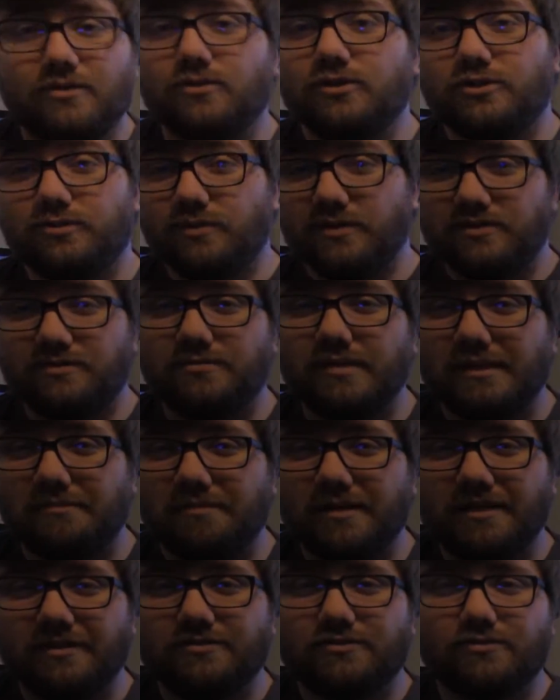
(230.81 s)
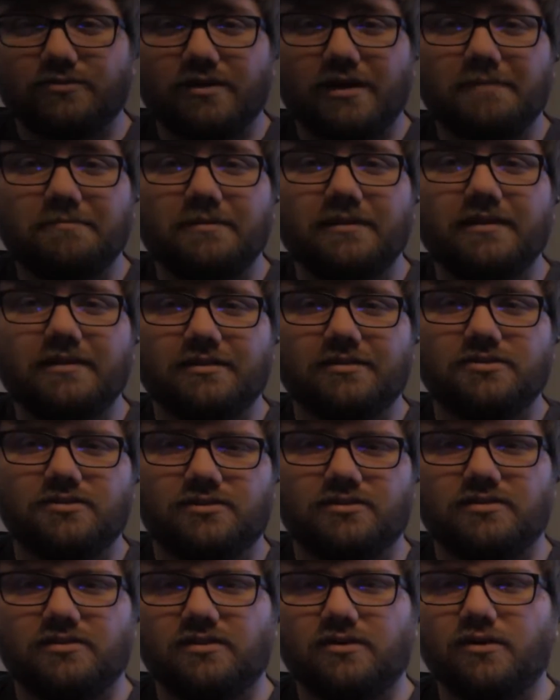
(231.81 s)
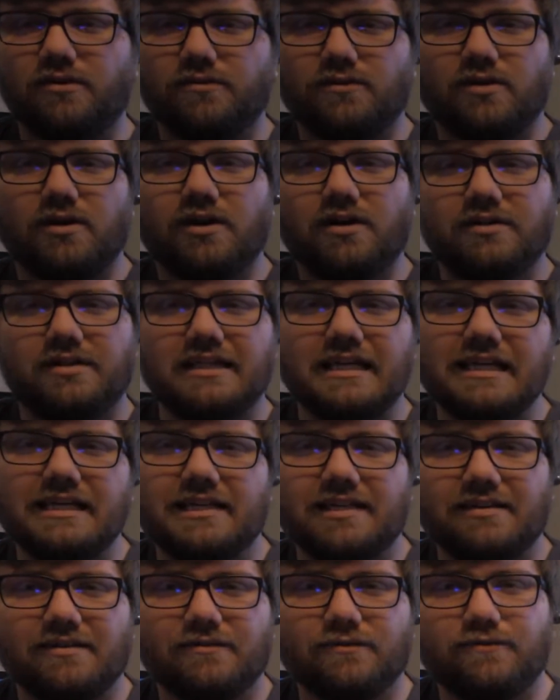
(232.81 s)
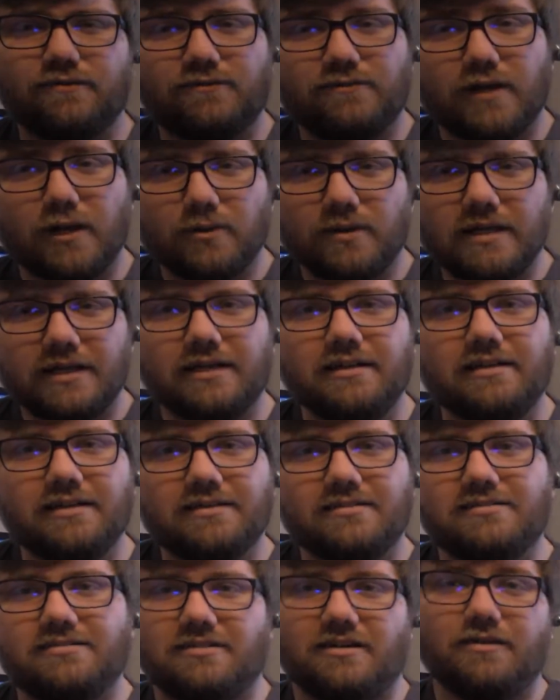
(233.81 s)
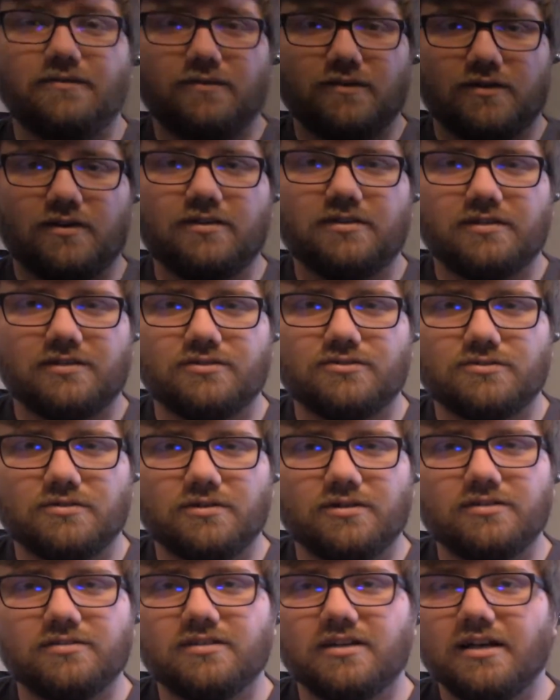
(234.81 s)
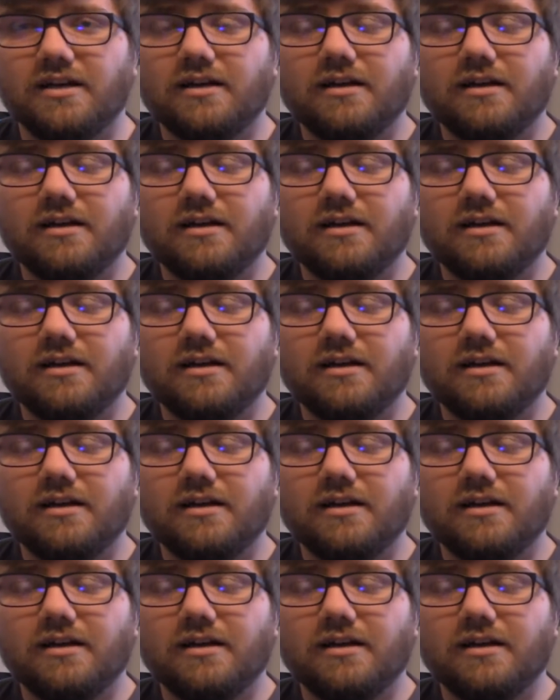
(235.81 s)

which was my biggest gripe, and then just overall the kind of floatiness of all the controls.